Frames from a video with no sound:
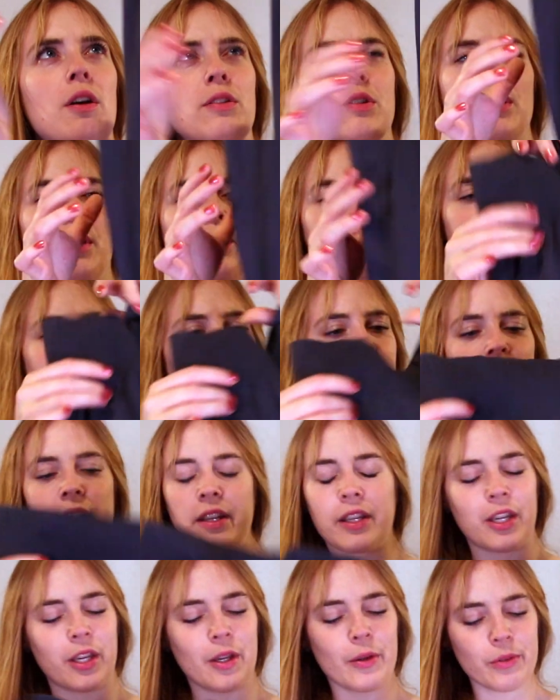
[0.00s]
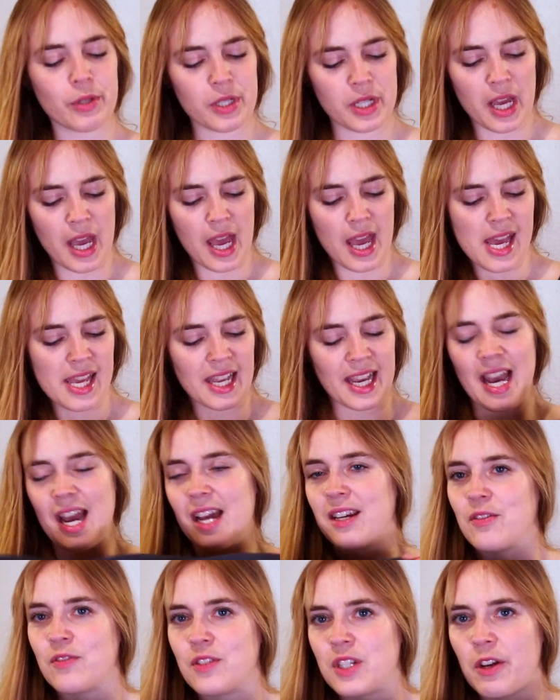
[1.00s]
also looks kind of cute,
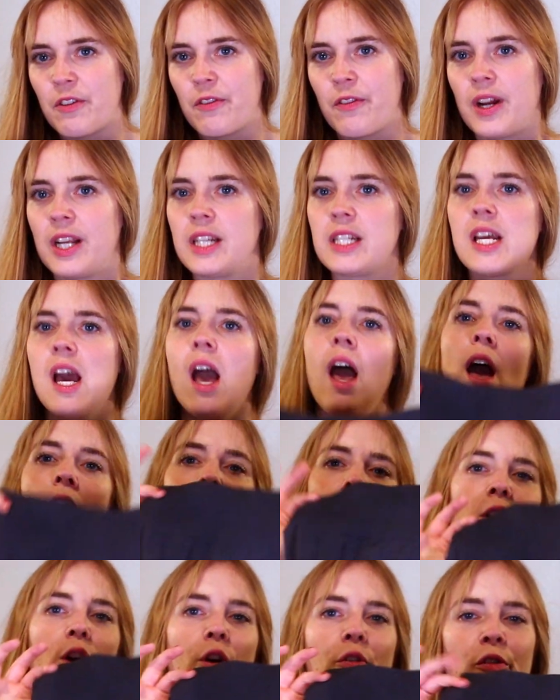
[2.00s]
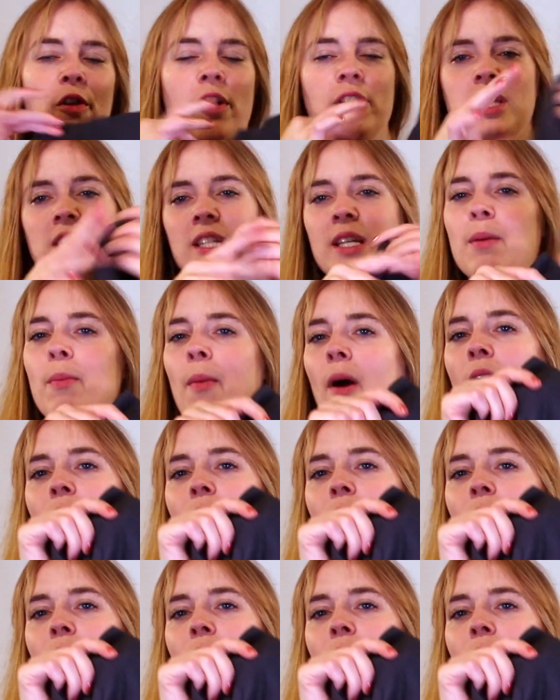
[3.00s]
kind of different. No front seam,